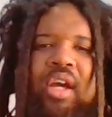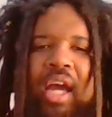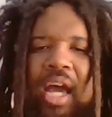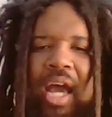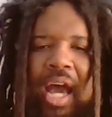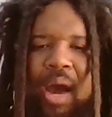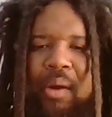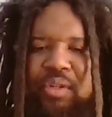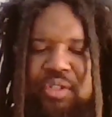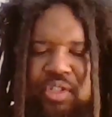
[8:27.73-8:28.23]

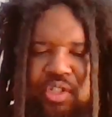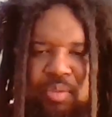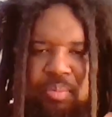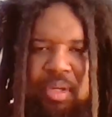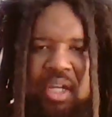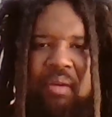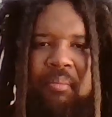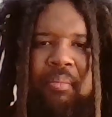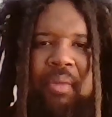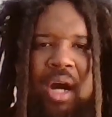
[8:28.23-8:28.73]
How is this
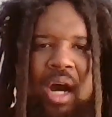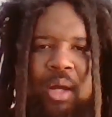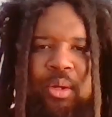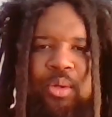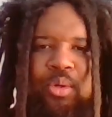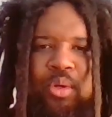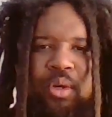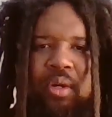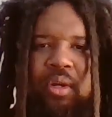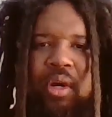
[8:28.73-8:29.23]
being
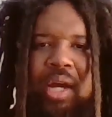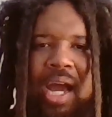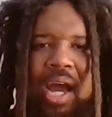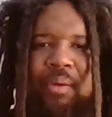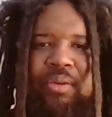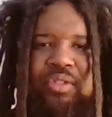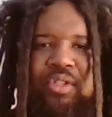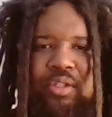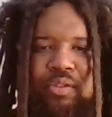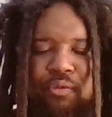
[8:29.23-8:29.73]
modeled, or how
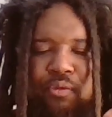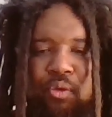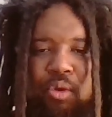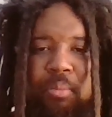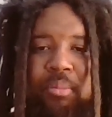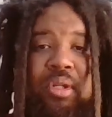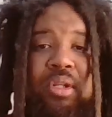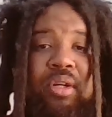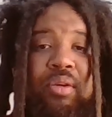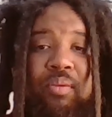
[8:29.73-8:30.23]
is this
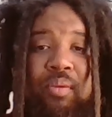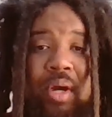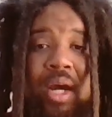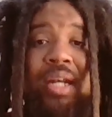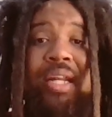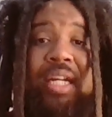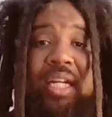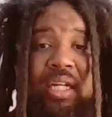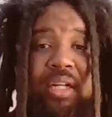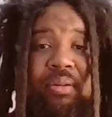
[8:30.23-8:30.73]
formula
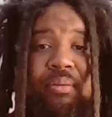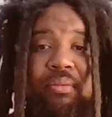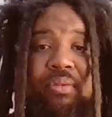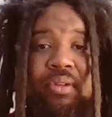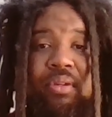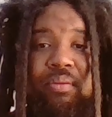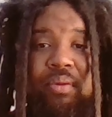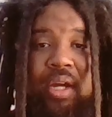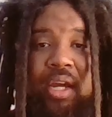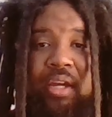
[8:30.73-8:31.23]
running,
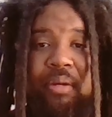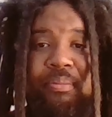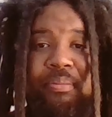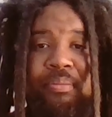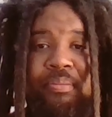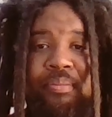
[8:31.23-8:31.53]
right?